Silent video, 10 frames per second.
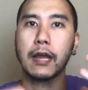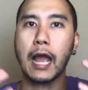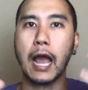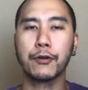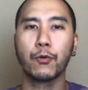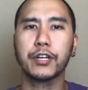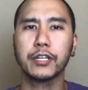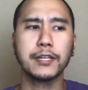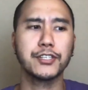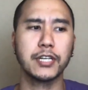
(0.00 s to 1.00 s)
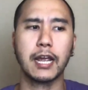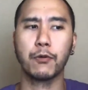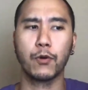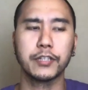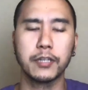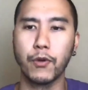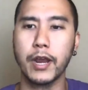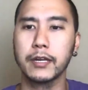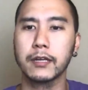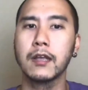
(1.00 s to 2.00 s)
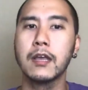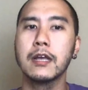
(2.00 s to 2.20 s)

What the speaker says: how to work on the messaging, how to work on their branding.